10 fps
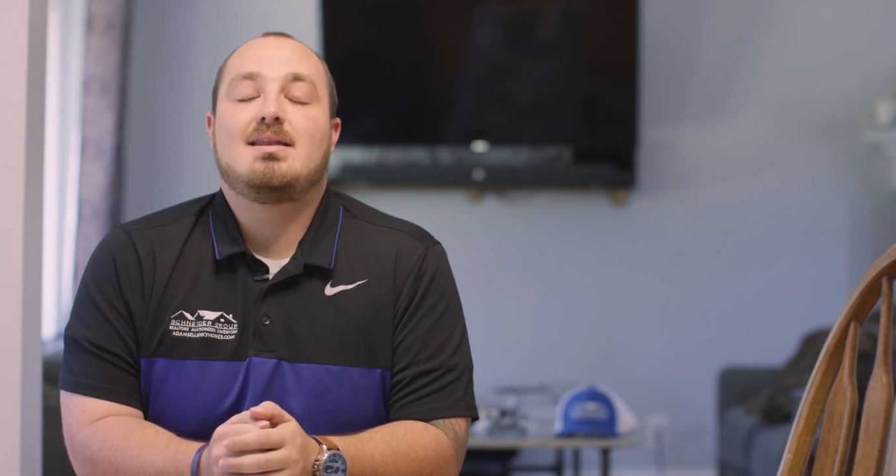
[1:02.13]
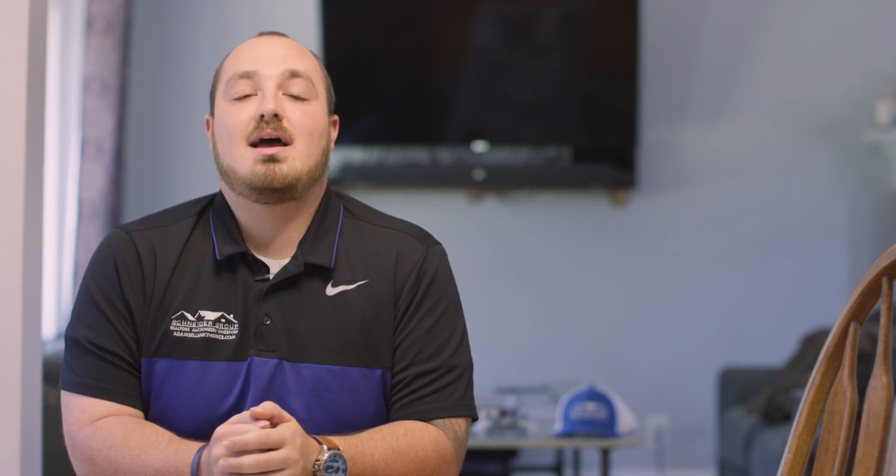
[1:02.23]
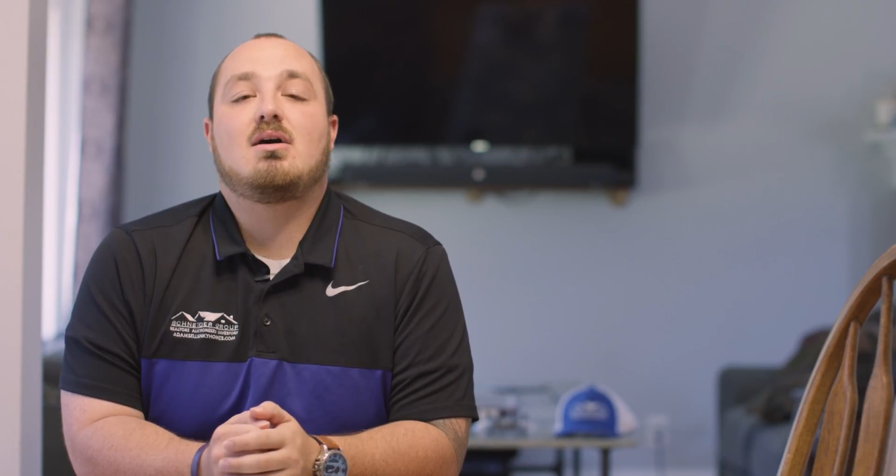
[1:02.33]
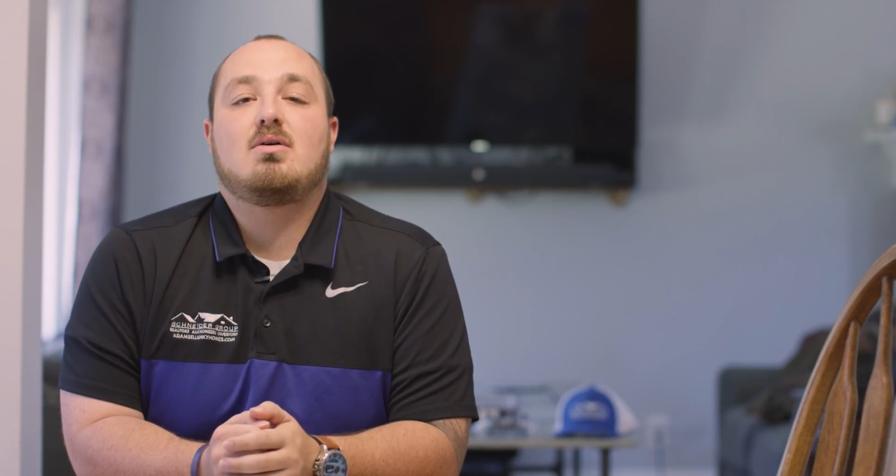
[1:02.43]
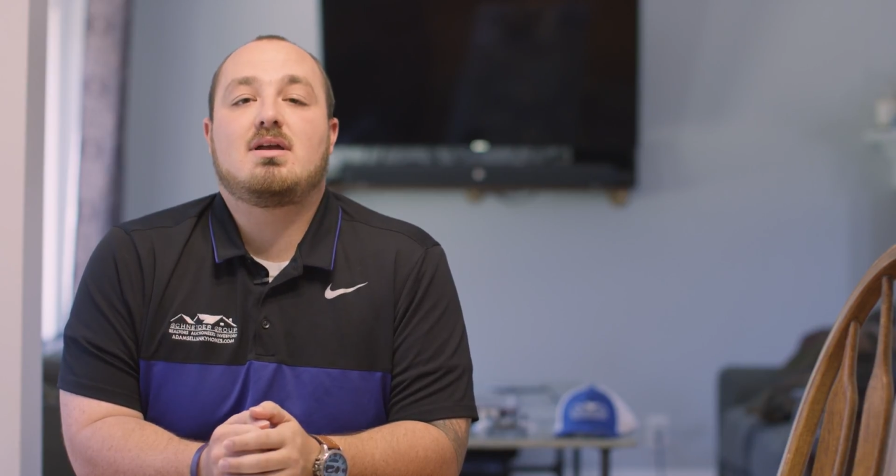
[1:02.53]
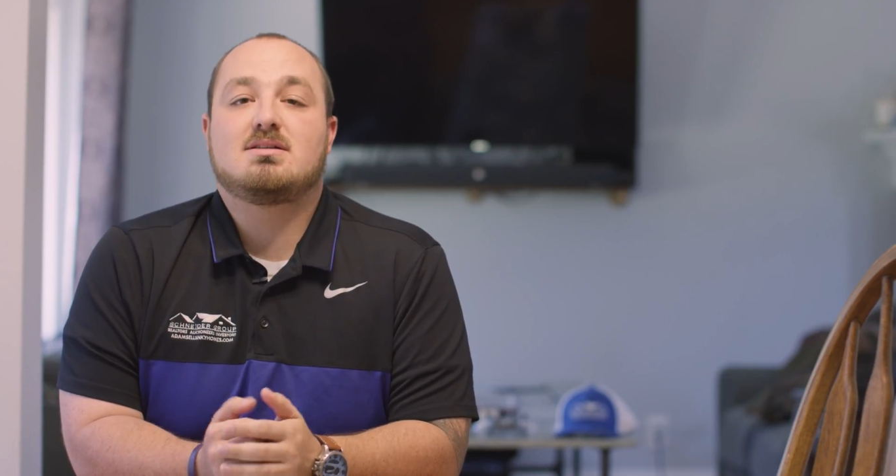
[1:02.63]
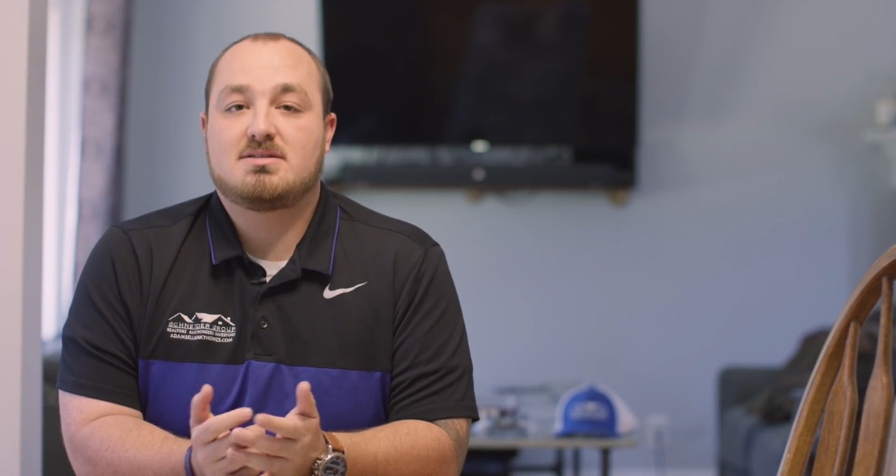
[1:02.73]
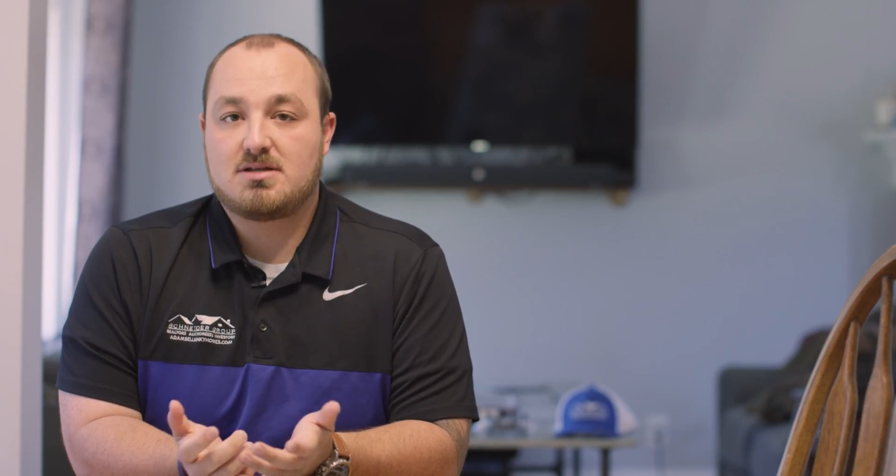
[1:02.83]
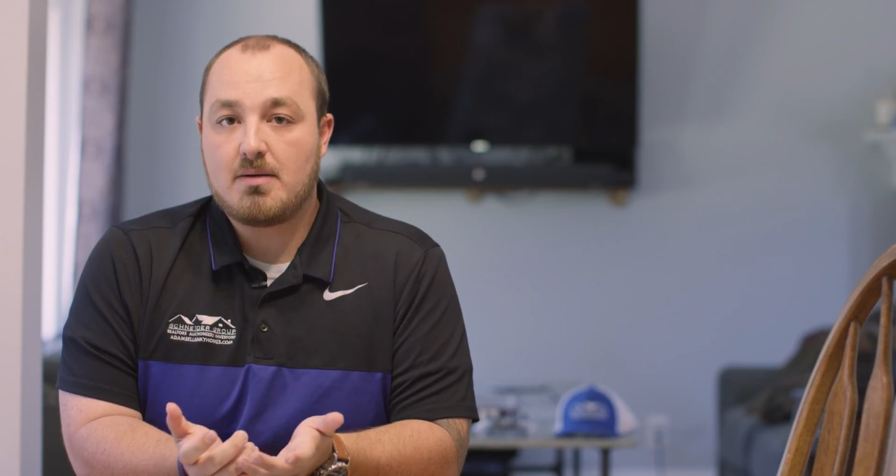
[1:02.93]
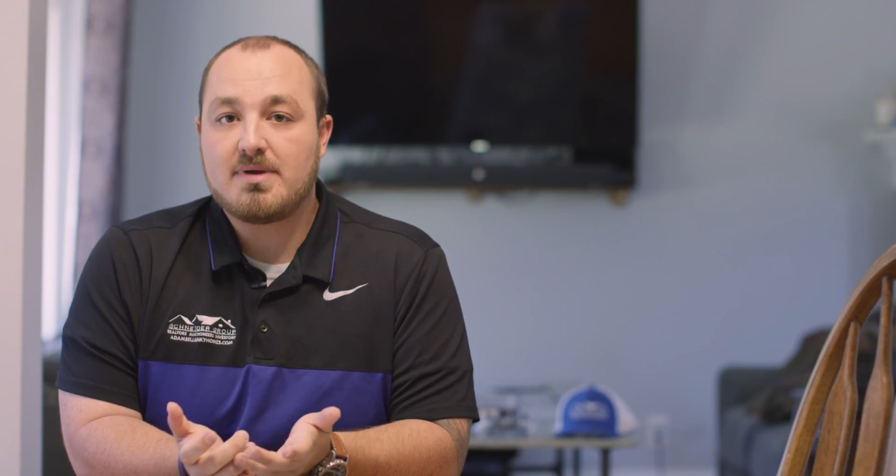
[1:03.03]
Now, in
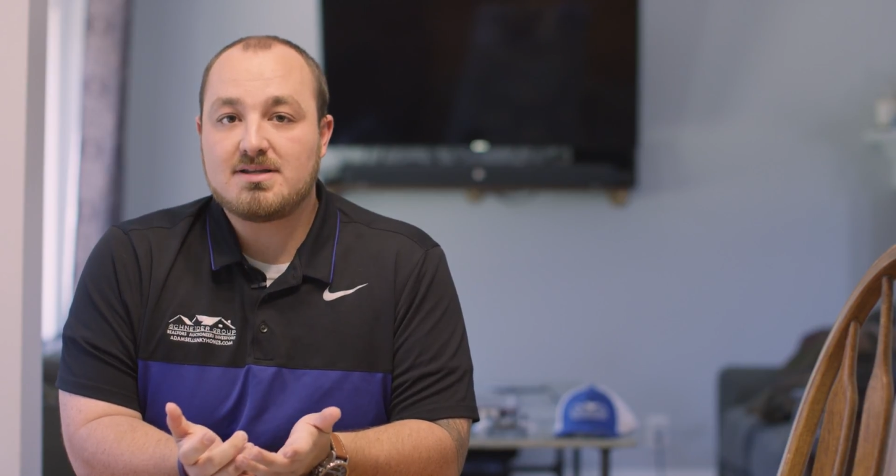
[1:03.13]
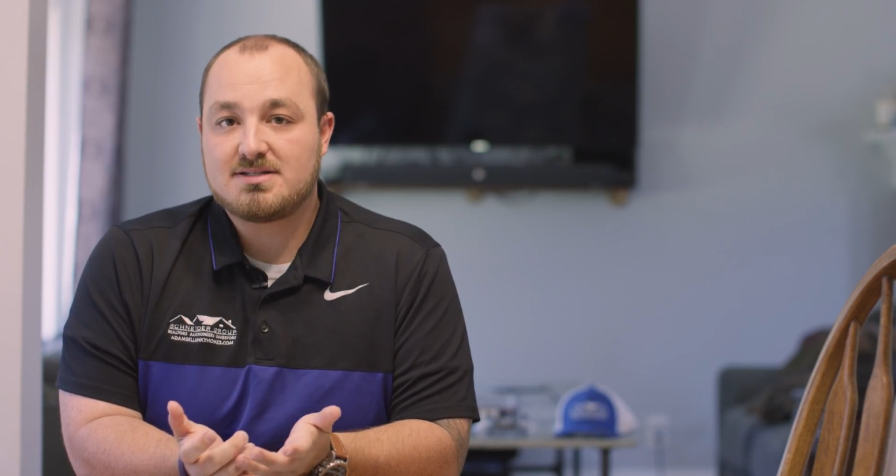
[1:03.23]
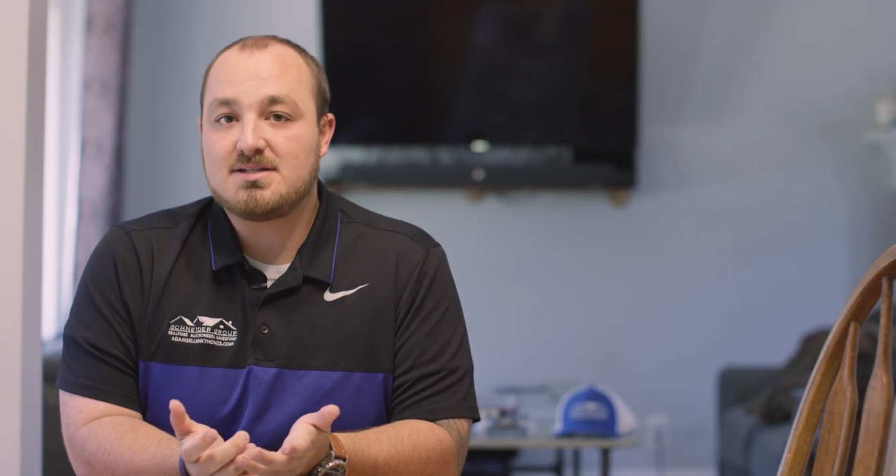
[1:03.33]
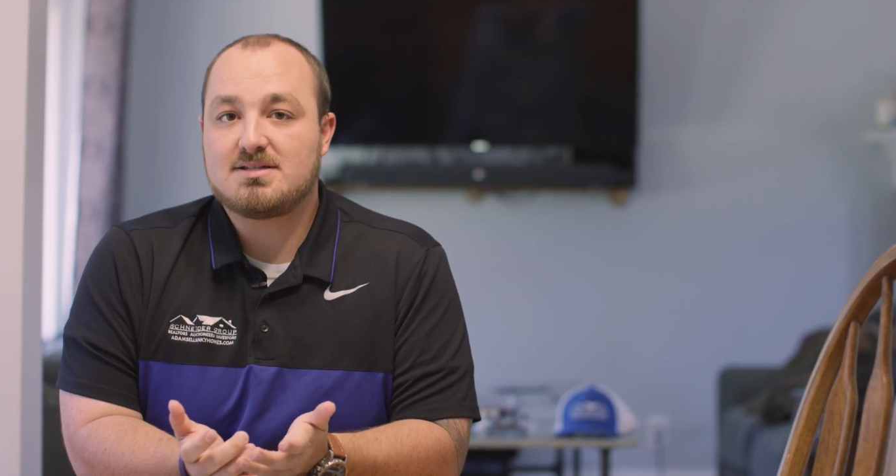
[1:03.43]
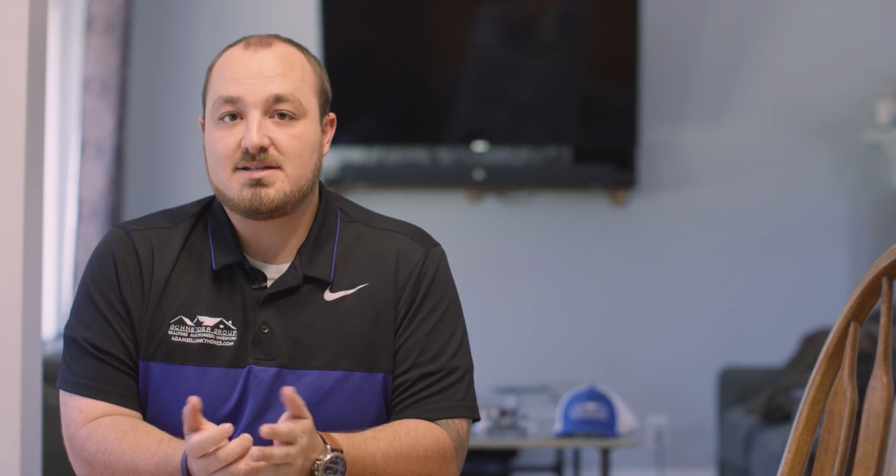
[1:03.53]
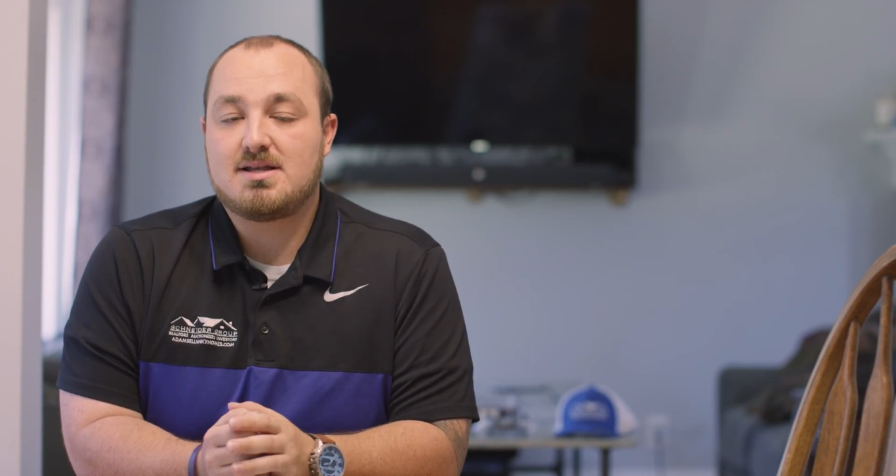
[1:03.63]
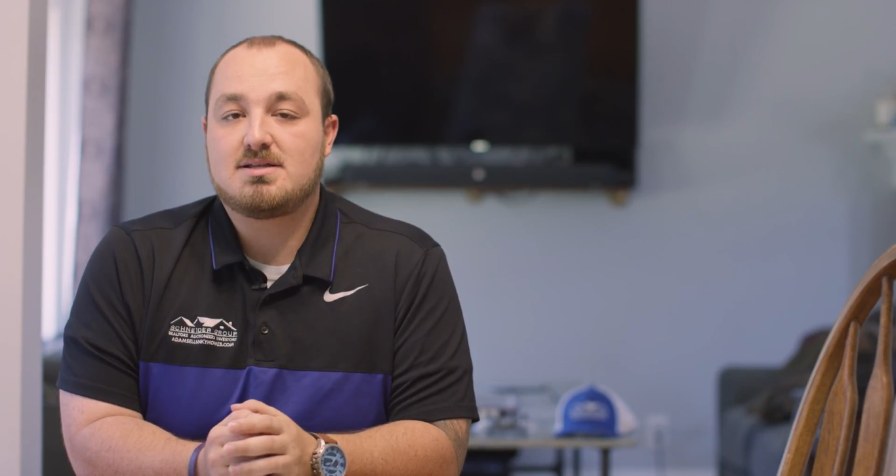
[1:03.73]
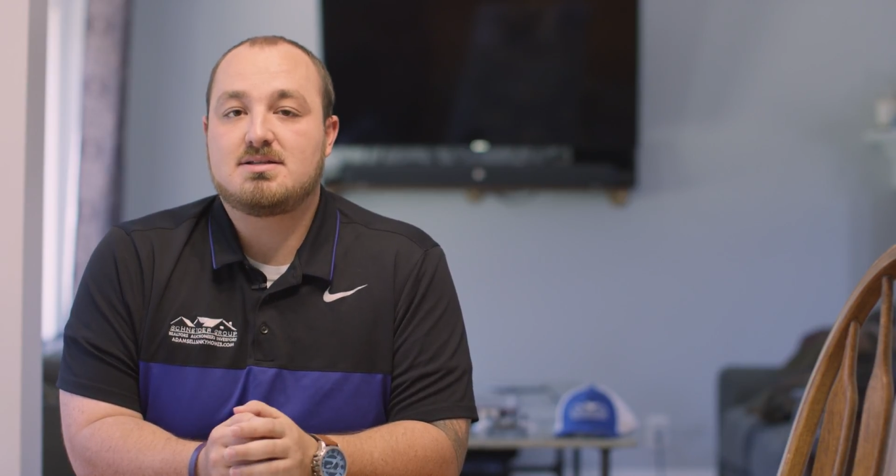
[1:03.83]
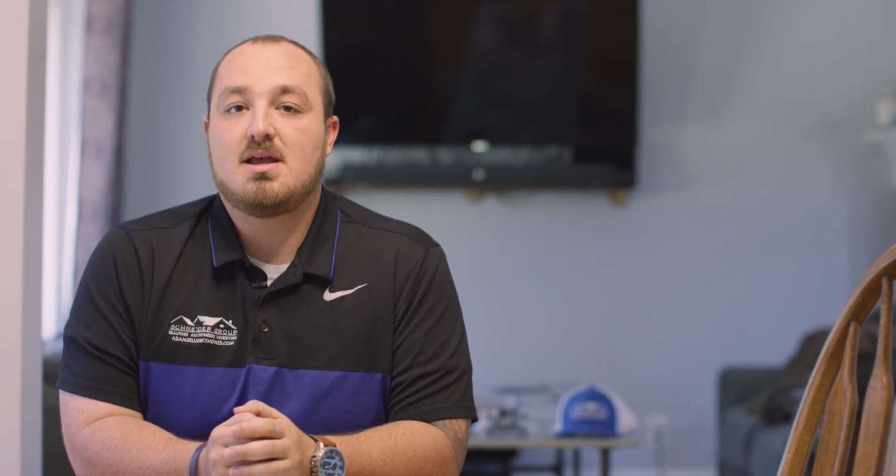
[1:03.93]
some instances,